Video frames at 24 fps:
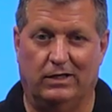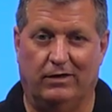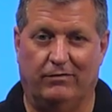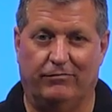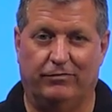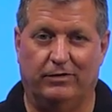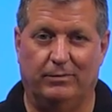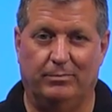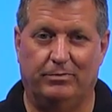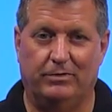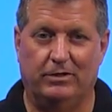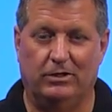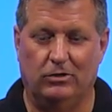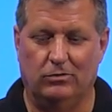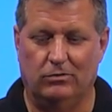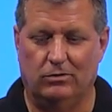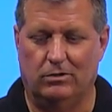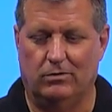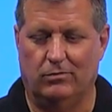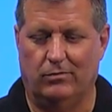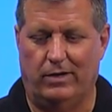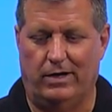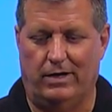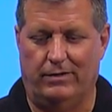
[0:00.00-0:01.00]
I'll flip the
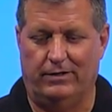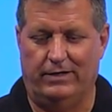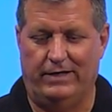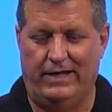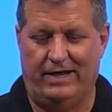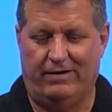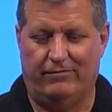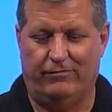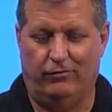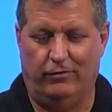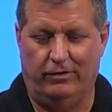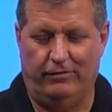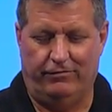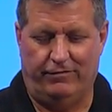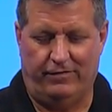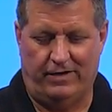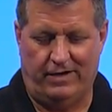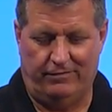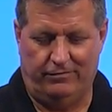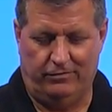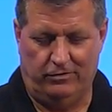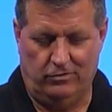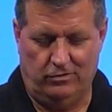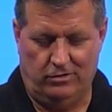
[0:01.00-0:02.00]
unit around, the DAC
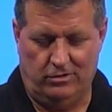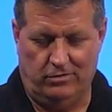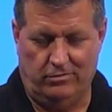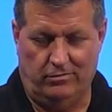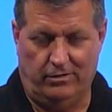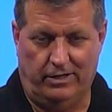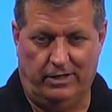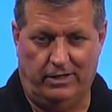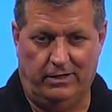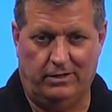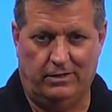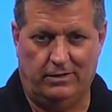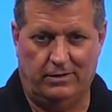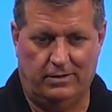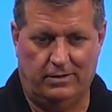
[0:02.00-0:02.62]
45 unit around.